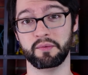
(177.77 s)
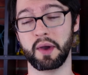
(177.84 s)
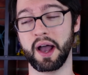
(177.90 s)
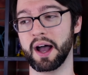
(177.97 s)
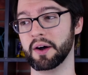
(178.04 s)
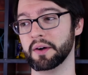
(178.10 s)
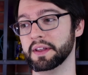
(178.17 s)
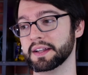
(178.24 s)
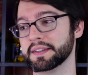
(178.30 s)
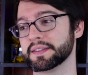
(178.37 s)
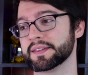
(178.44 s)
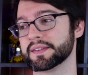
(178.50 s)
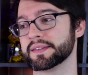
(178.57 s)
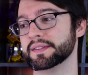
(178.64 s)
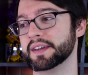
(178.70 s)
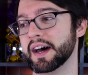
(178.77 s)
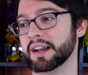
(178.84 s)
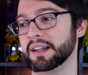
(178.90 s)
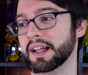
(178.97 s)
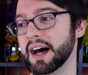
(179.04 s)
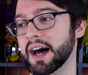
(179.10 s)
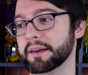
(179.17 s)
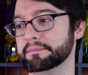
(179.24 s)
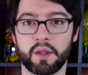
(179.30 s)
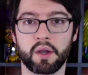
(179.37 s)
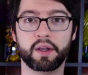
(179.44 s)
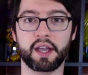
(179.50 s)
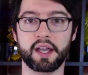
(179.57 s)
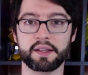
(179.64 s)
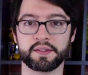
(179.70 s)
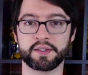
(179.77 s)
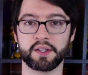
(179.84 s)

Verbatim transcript: Wow, that's not a lot. Okay,